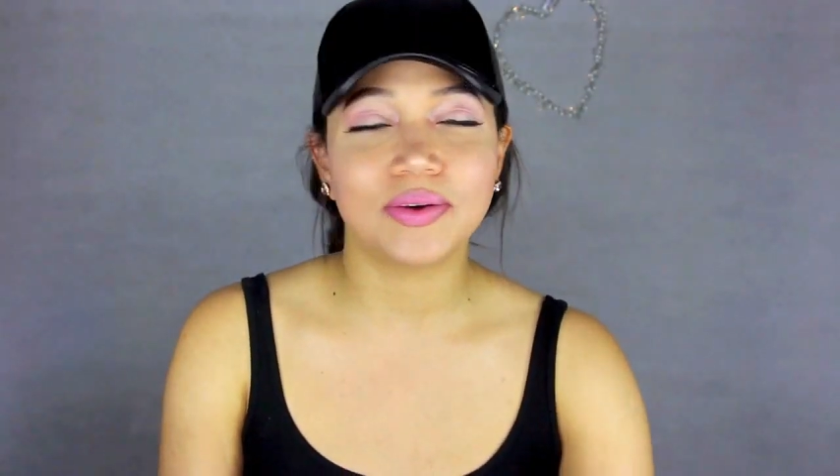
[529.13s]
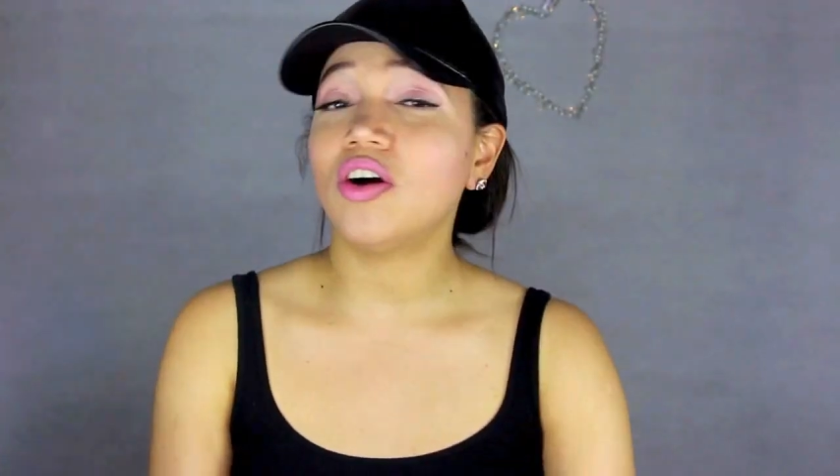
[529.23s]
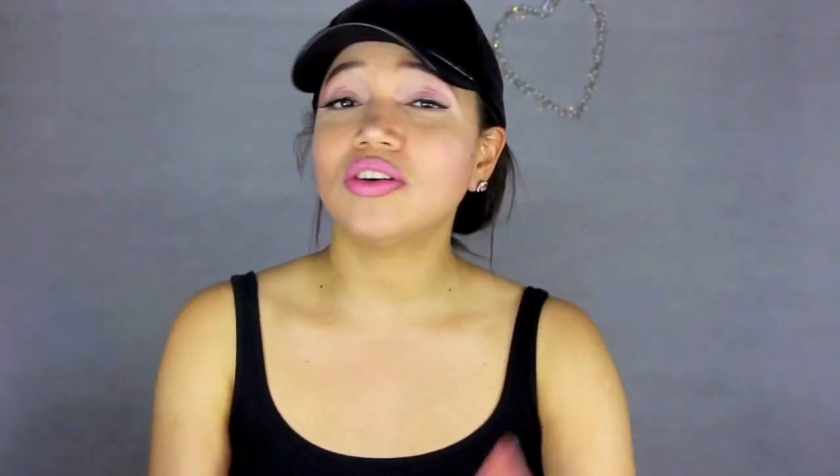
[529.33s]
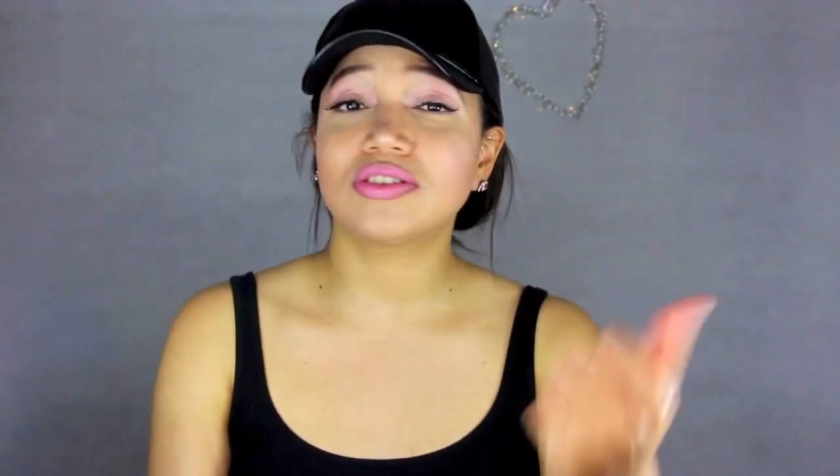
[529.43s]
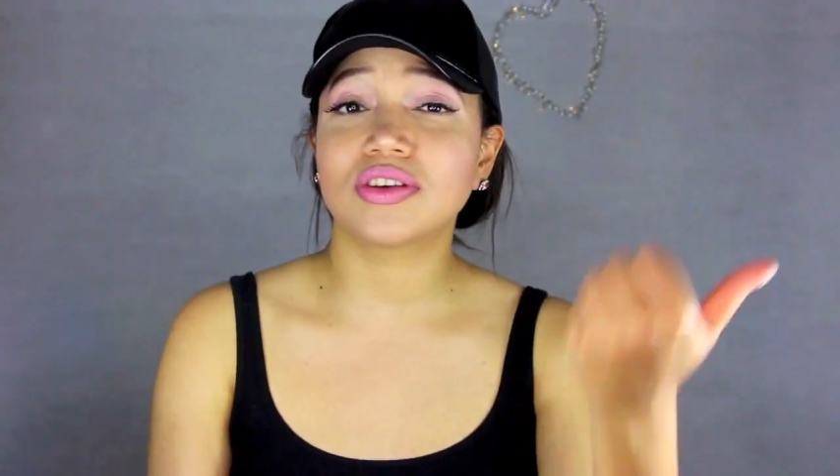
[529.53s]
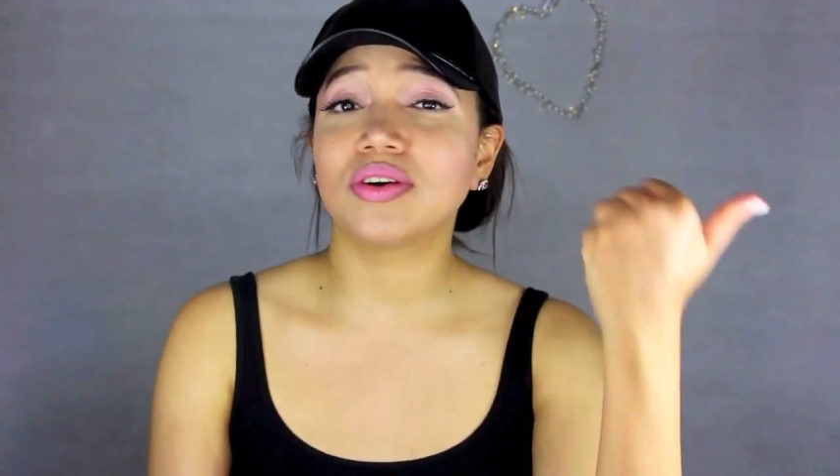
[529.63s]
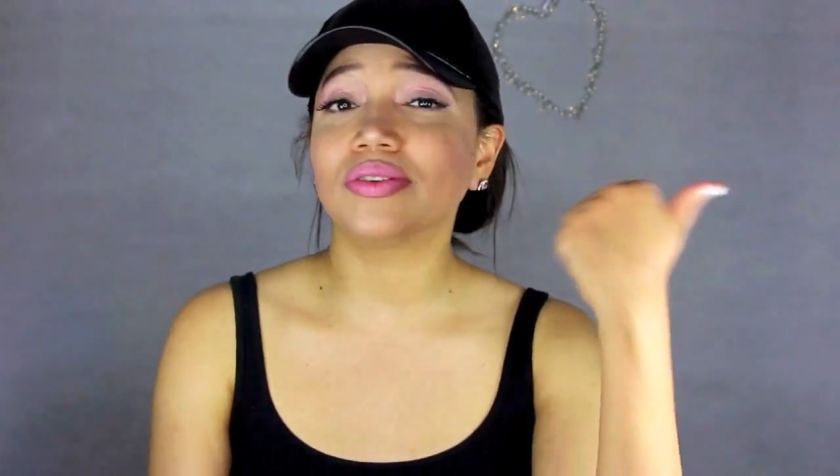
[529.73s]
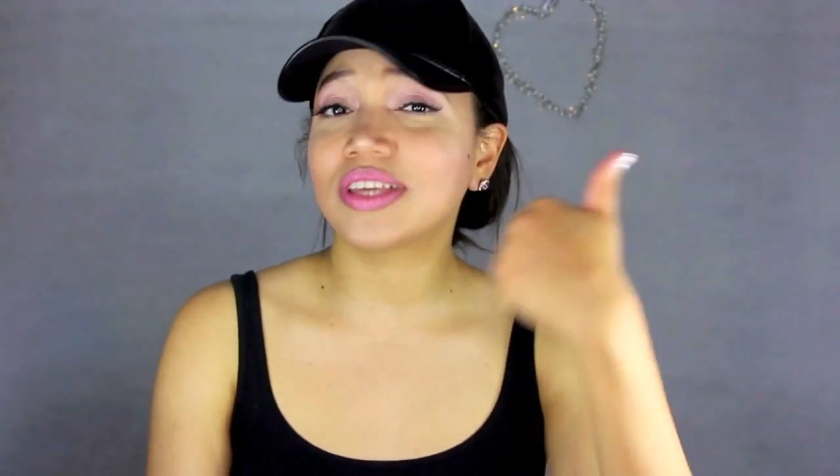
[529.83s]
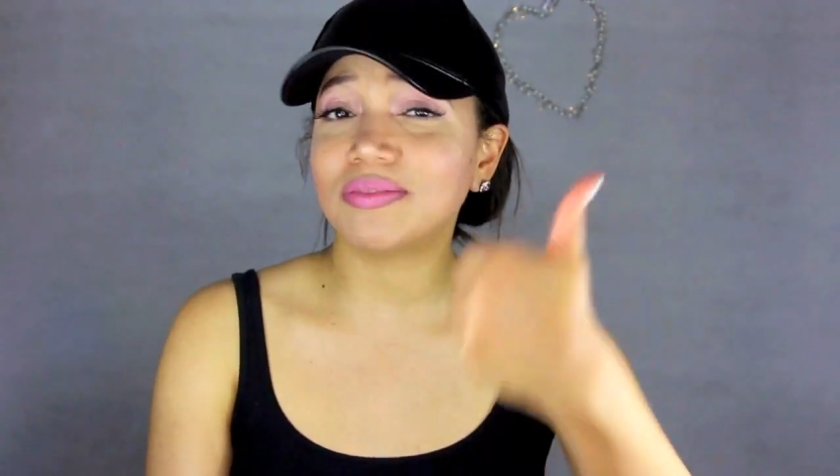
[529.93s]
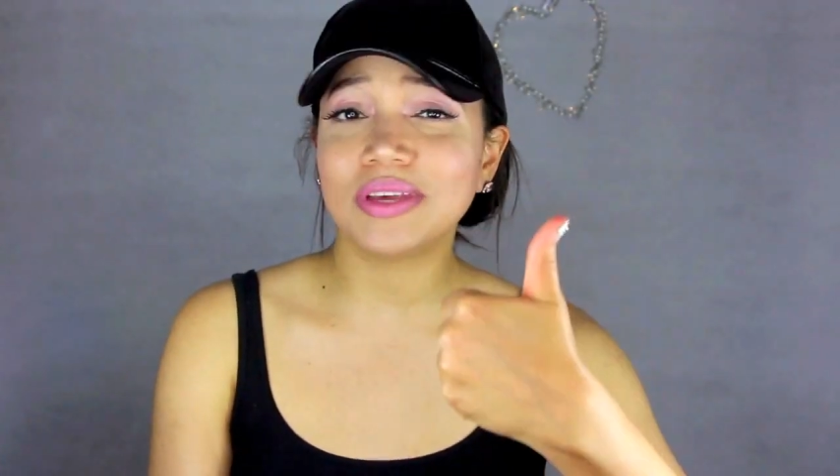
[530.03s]
And
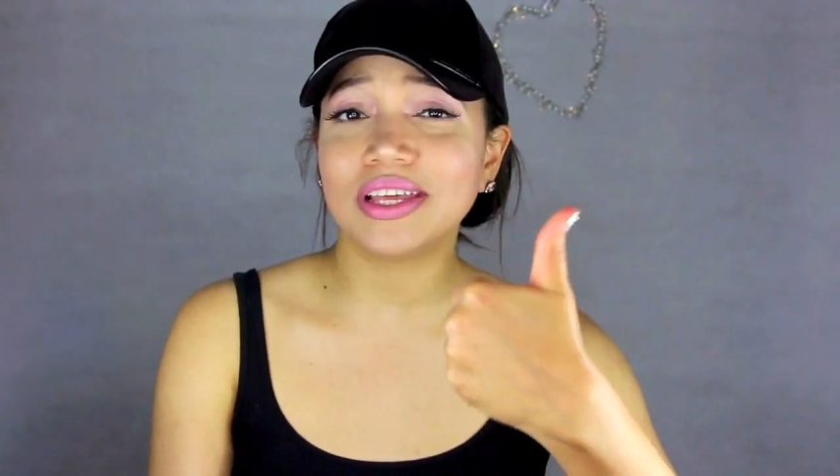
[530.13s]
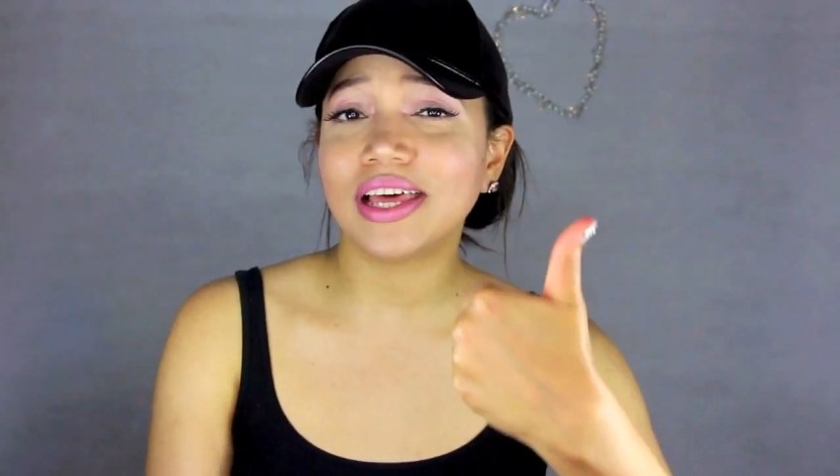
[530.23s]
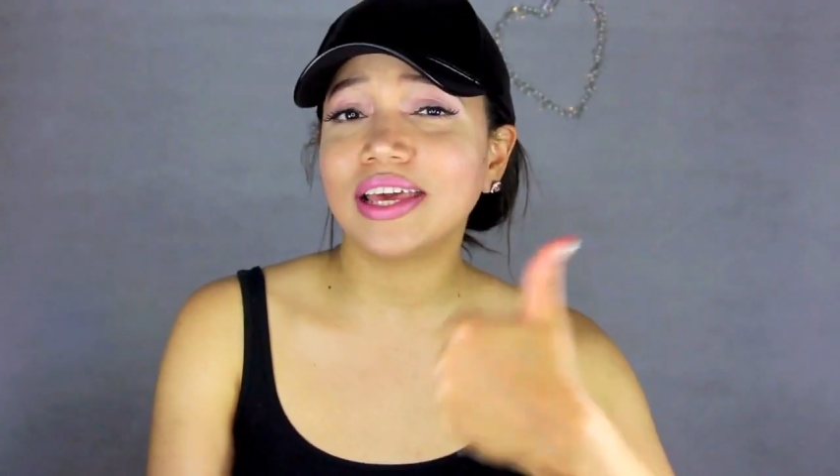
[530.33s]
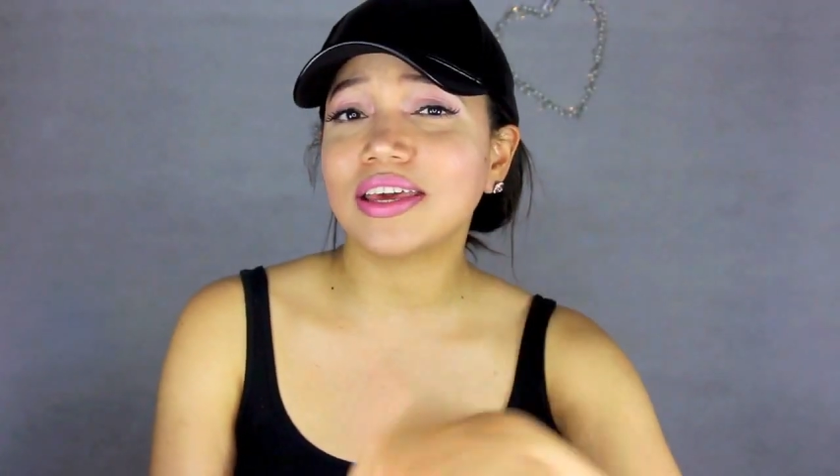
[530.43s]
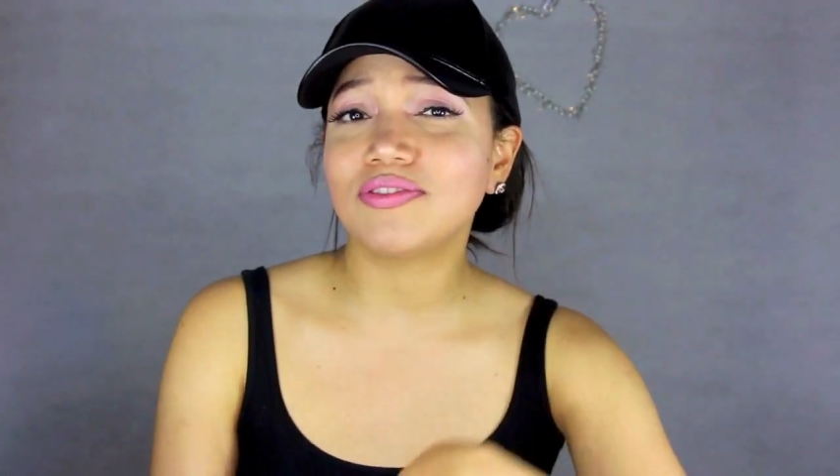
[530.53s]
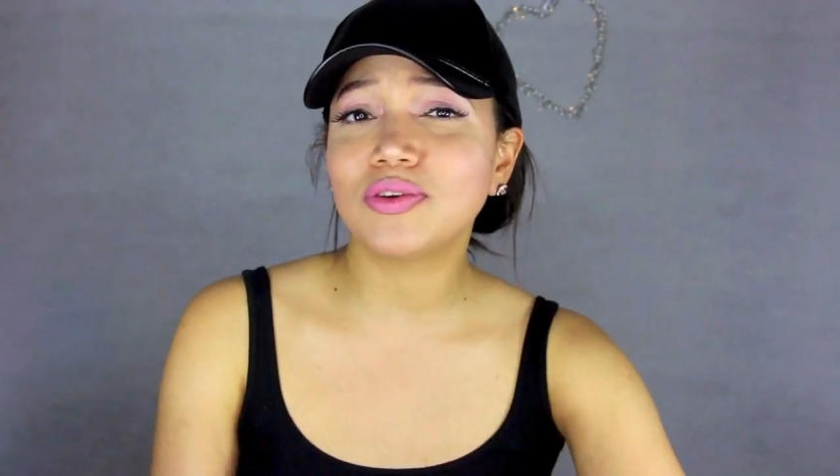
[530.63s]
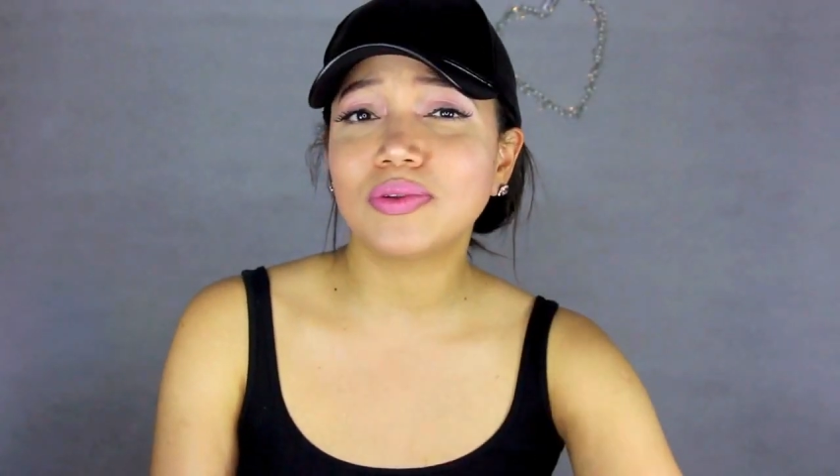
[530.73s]
also, give me a like if